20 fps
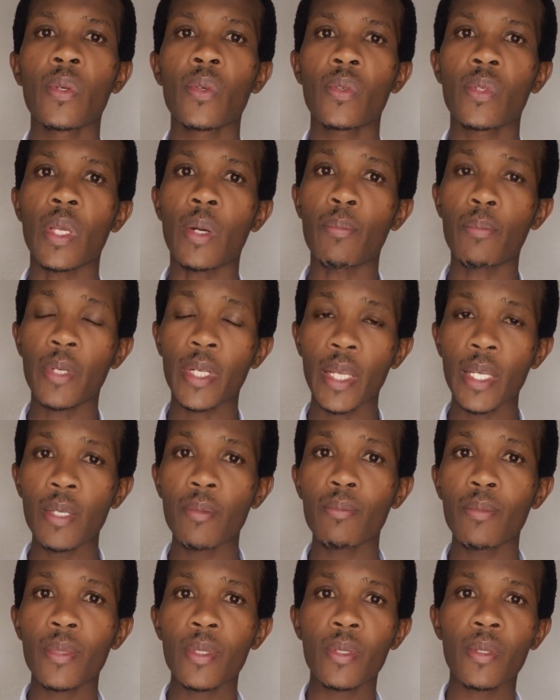
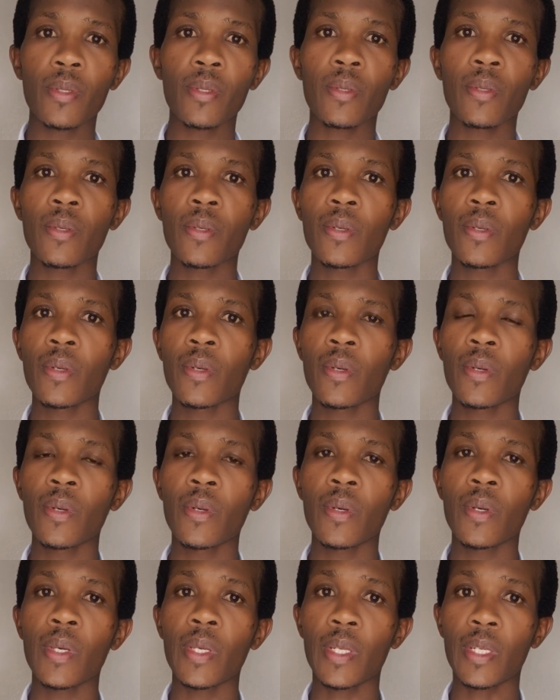Sometimes
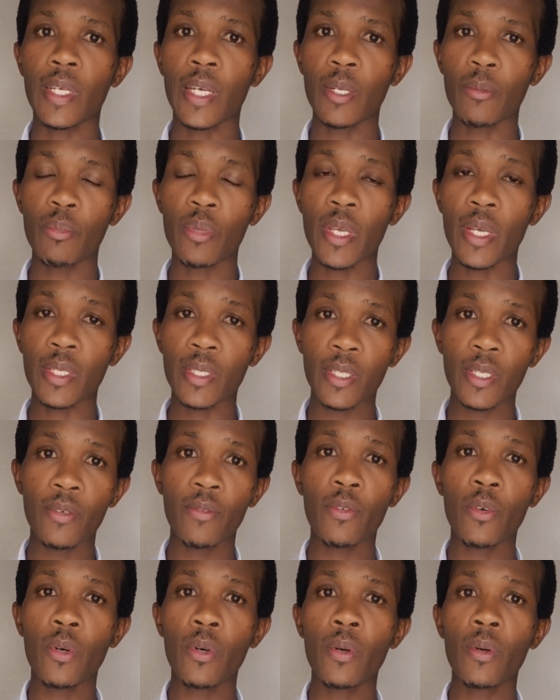it can be a
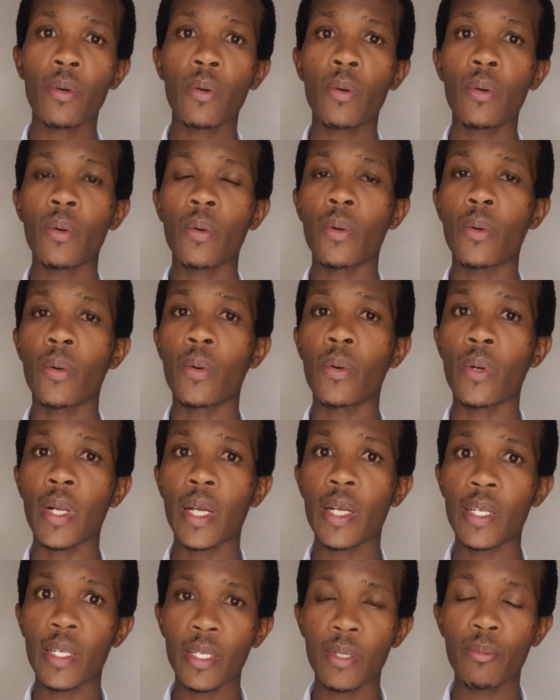civil or
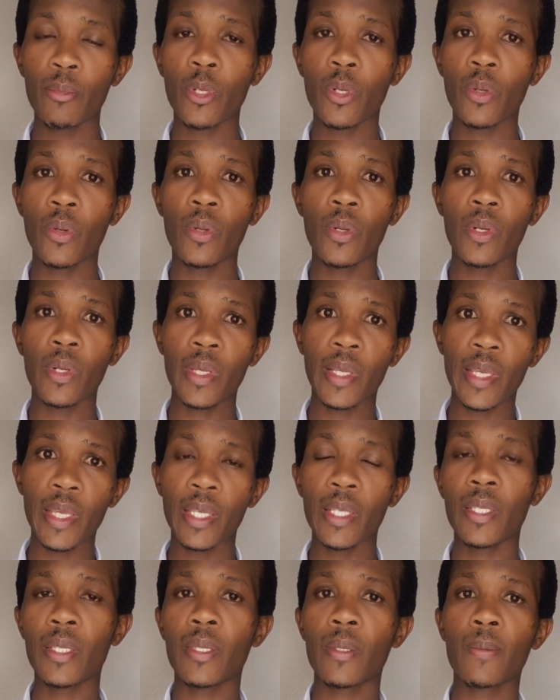a criminal
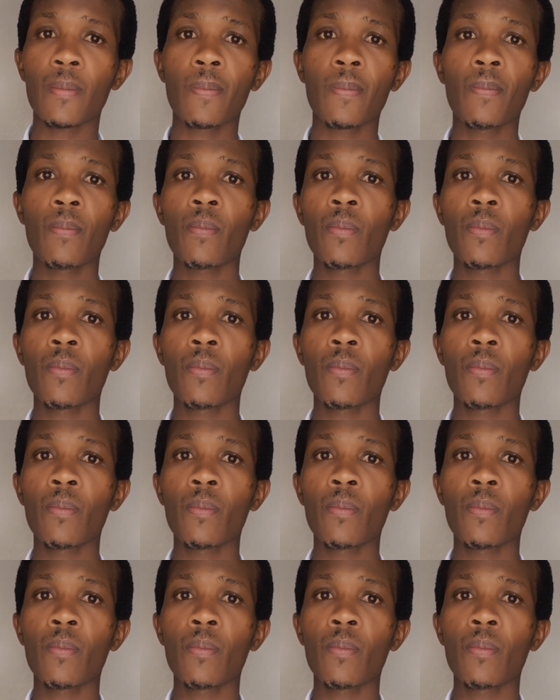case